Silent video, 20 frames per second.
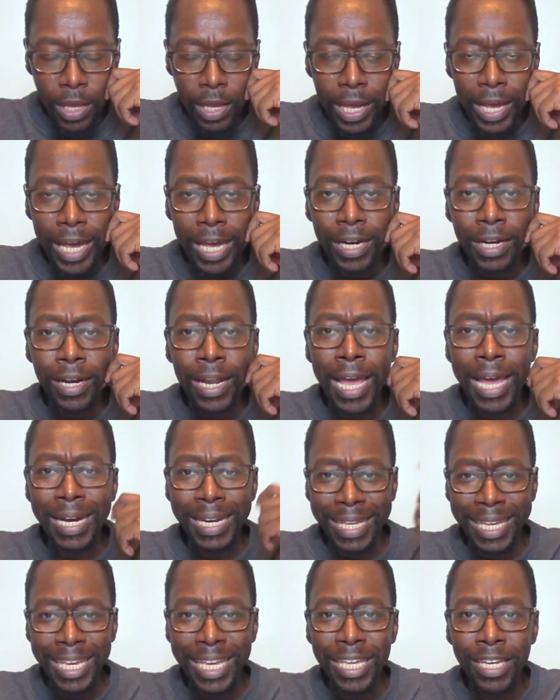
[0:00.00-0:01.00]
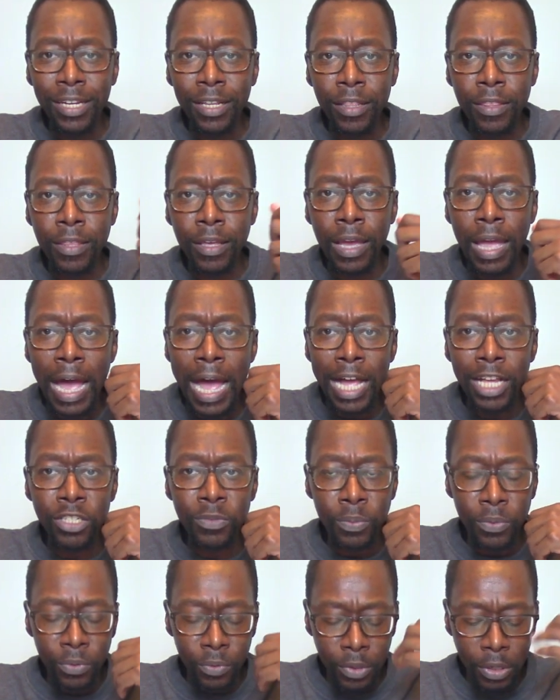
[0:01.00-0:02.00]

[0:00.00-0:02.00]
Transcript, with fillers: had not heeded the gospel.